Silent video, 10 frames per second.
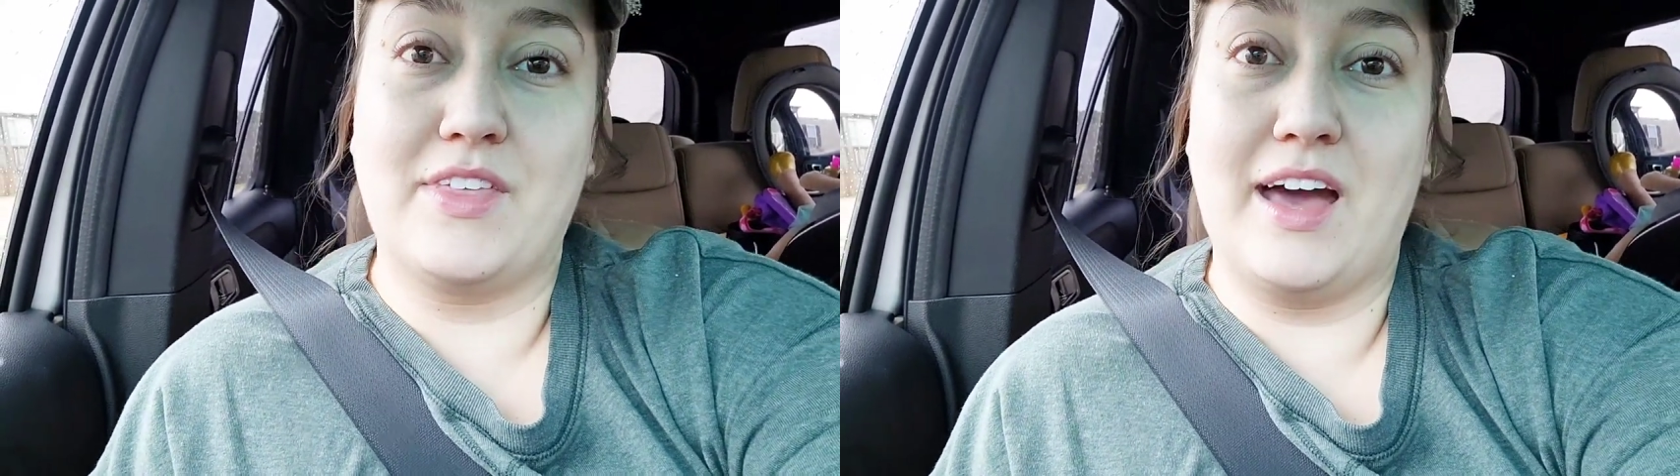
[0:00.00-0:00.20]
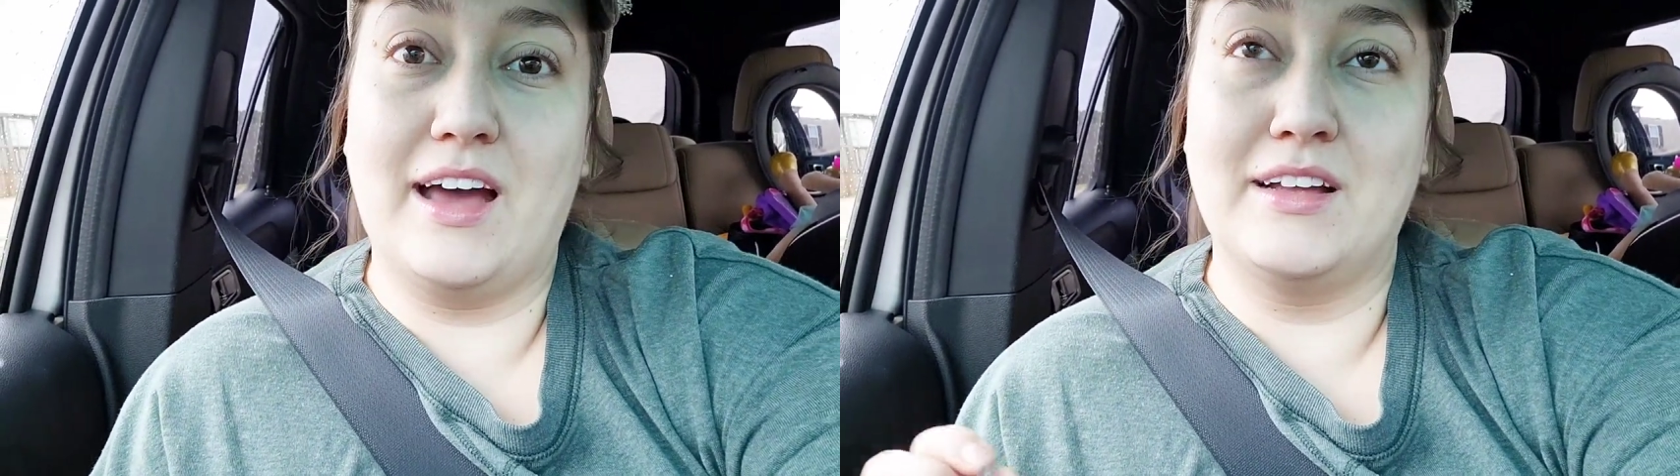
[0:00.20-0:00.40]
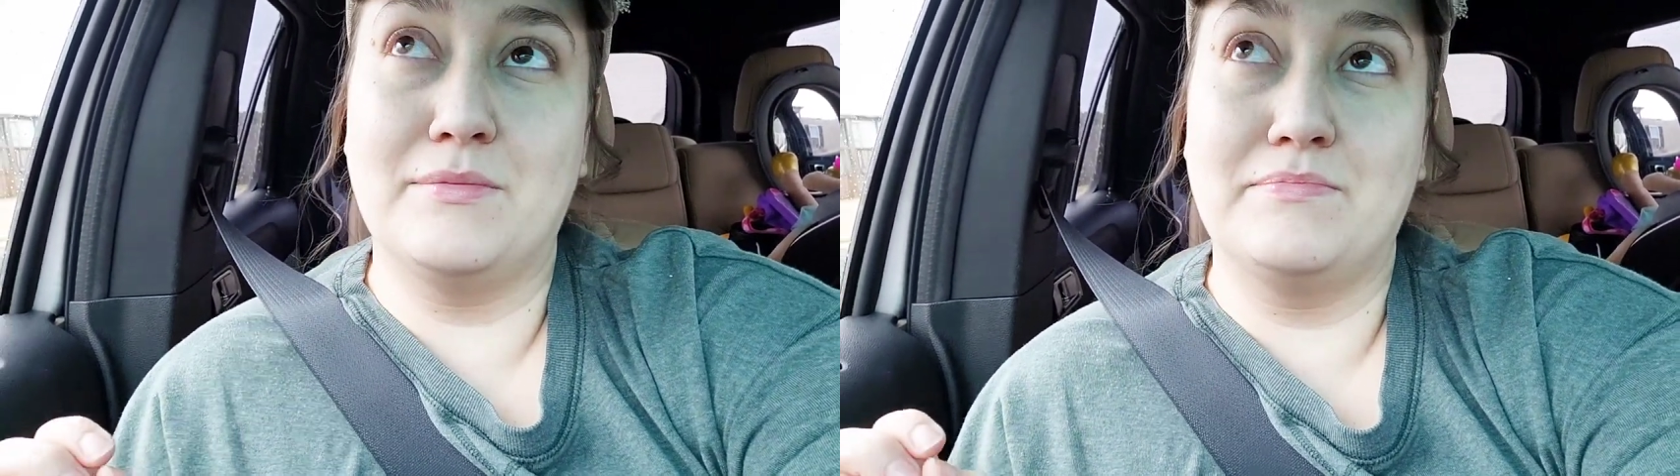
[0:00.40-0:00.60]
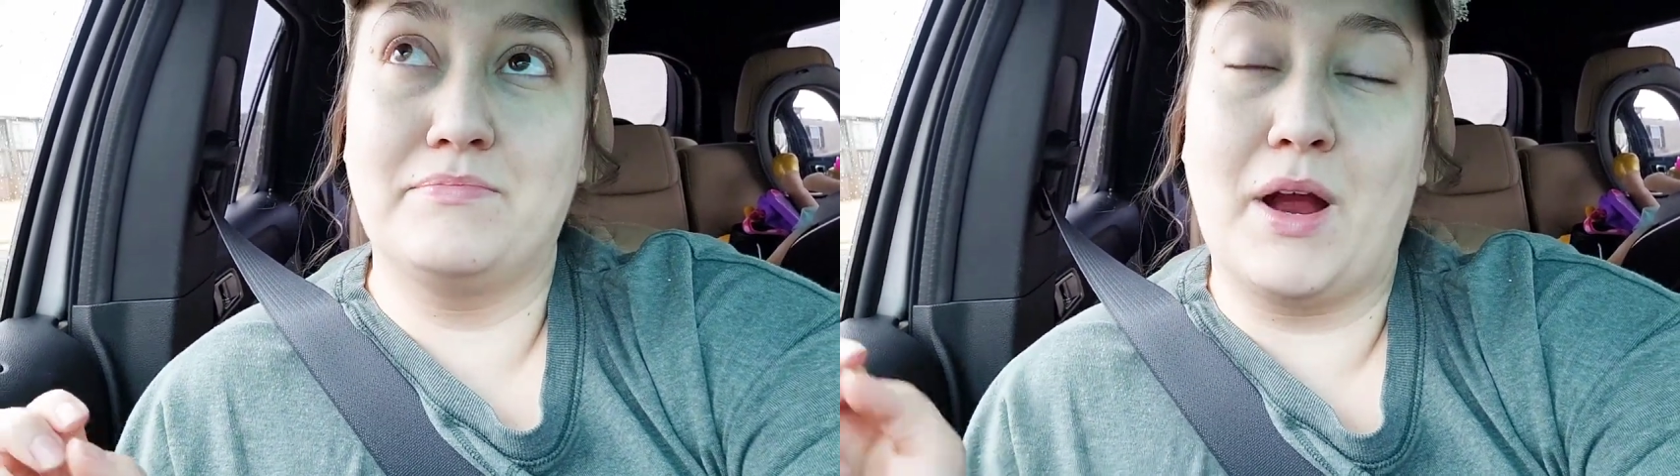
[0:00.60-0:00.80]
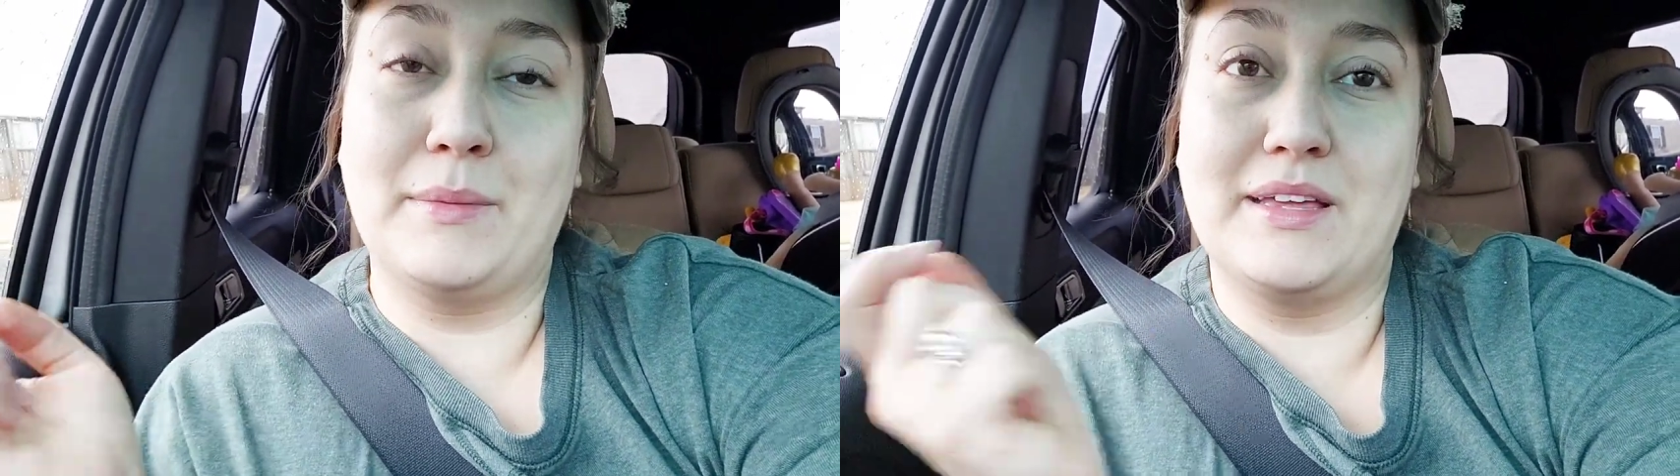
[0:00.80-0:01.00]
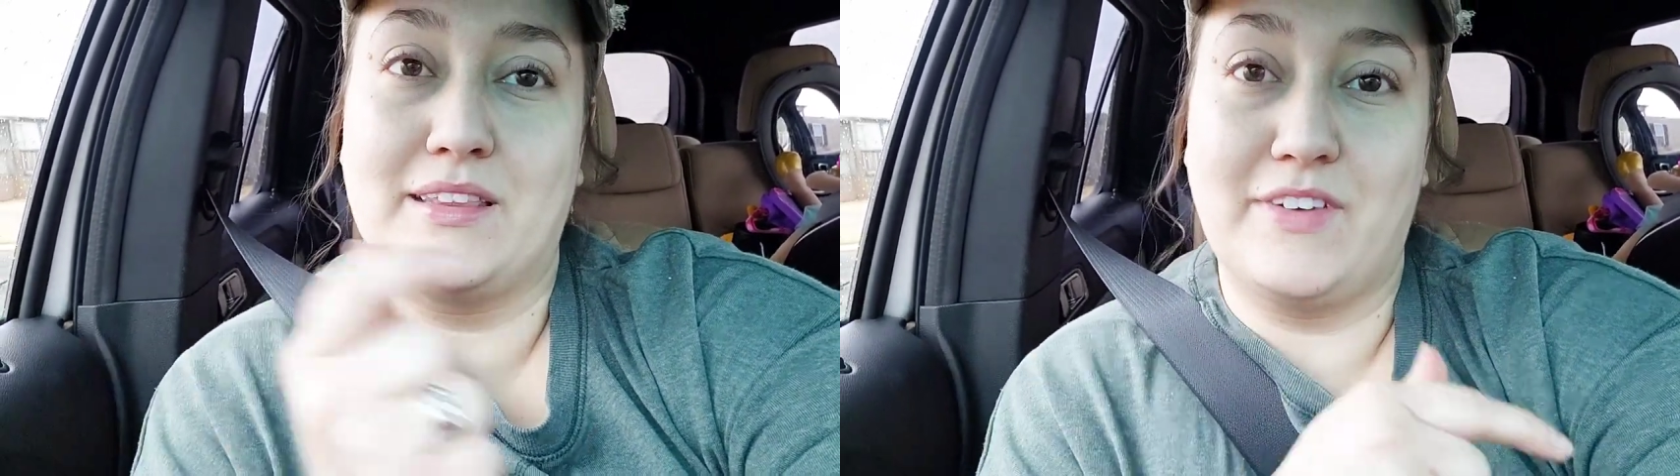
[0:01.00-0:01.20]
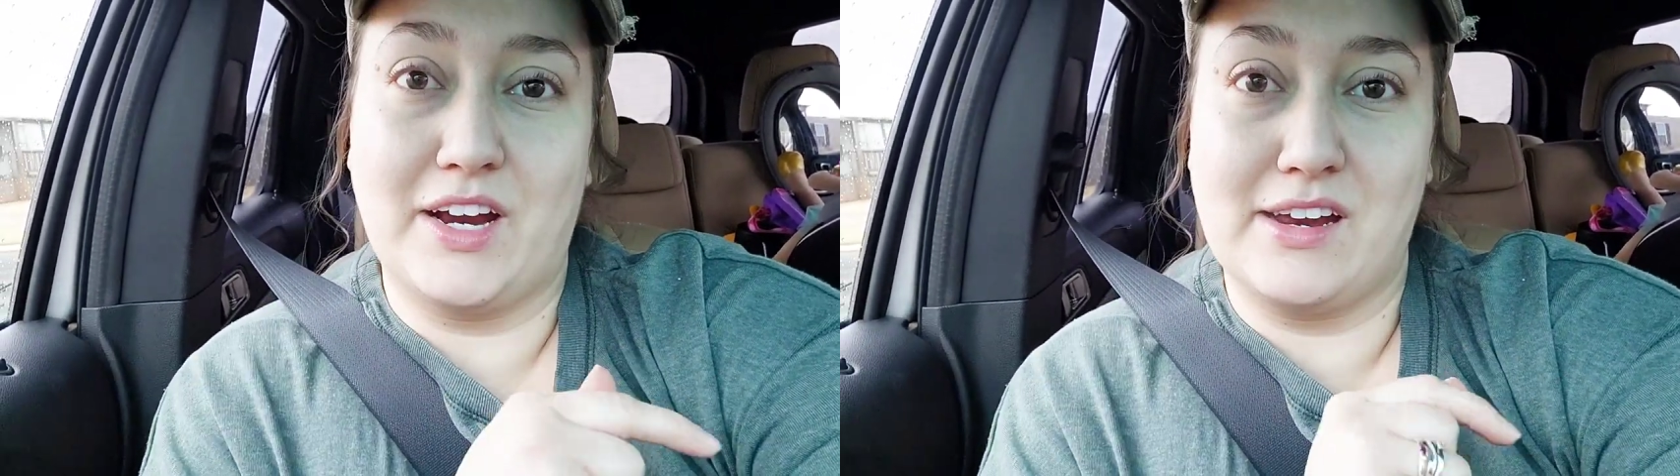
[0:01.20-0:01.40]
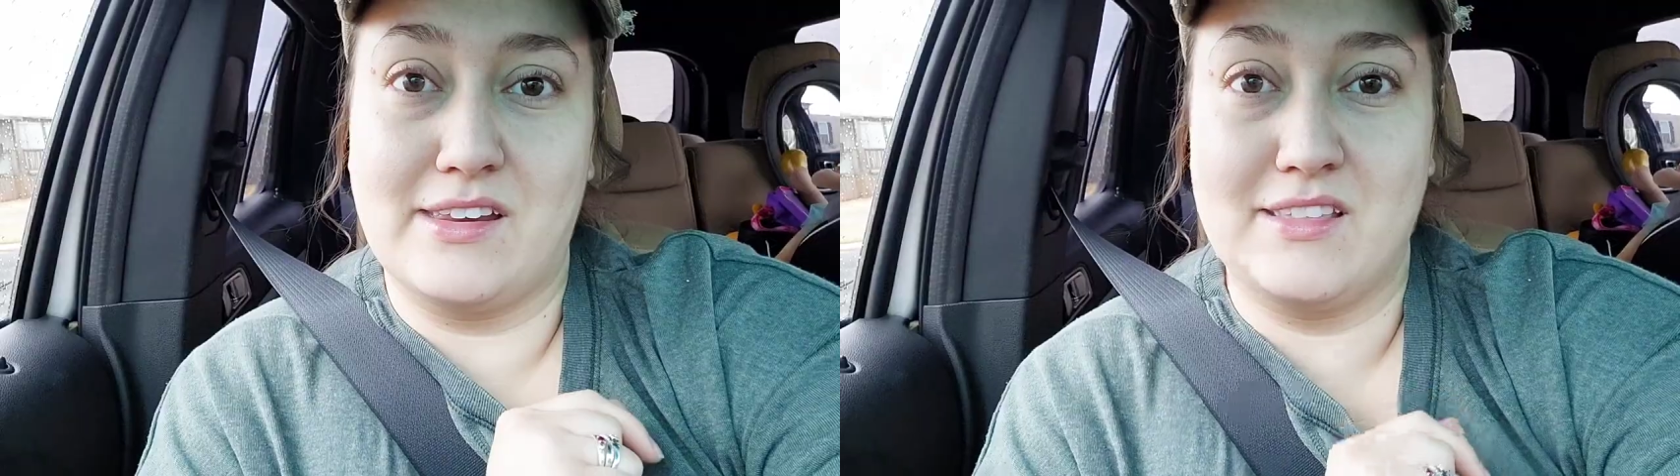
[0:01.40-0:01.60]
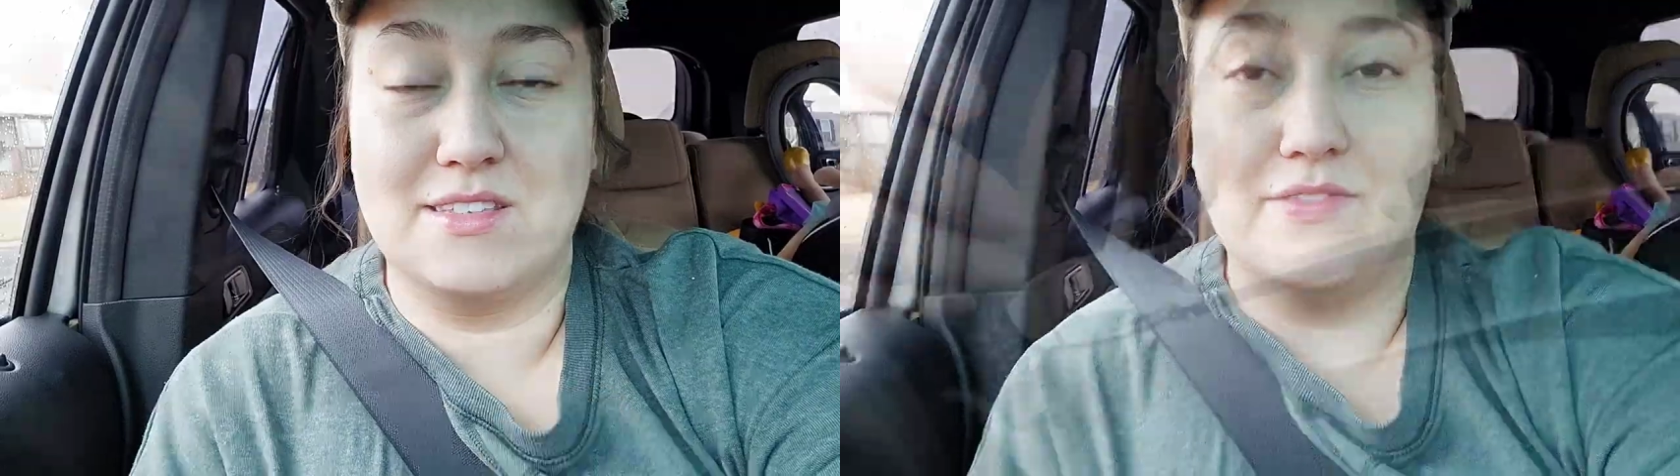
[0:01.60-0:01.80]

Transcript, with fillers: that, probably at the very end of this